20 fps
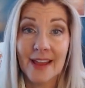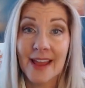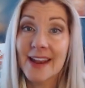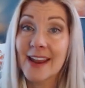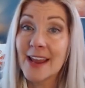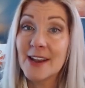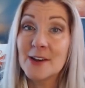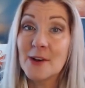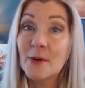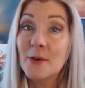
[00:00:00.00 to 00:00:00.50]
And
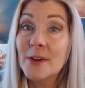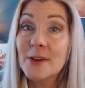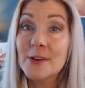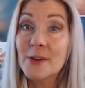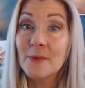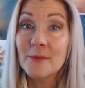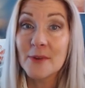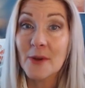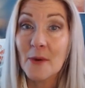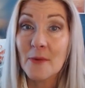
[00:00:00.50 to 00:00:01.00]
I know you
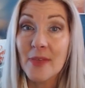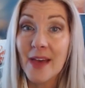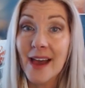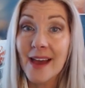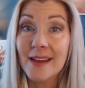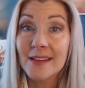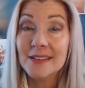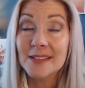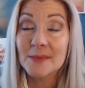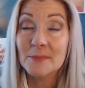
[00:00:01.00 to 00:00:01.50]
don't know
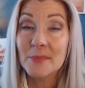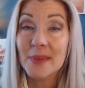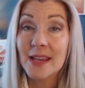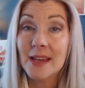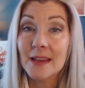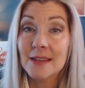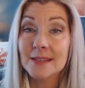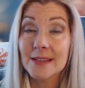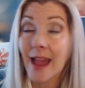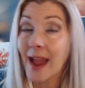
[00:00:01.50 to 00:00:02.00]
that,
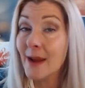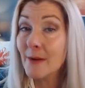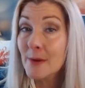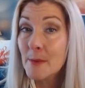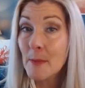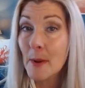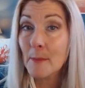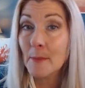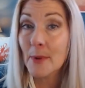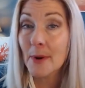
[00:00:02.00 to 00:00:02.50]
because I
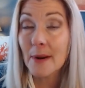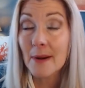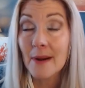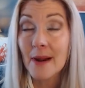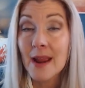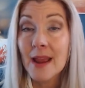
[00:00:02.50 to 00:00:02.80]
remember